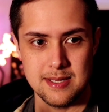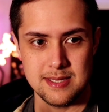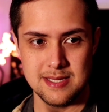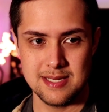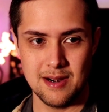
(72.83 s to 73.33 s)

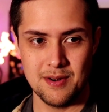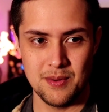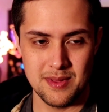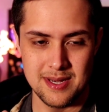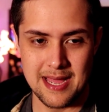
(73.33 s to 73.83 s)
since I started
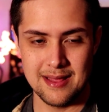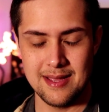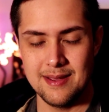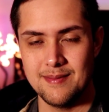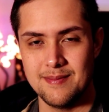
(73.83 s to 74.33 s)
doing the
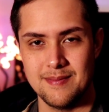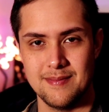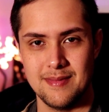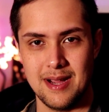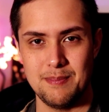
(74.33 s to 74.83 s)
daily
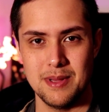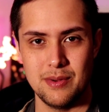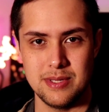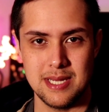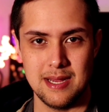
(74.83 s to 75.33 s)

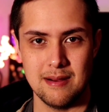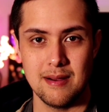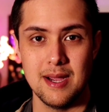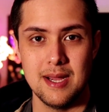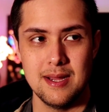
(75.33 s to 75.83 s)
uploads here,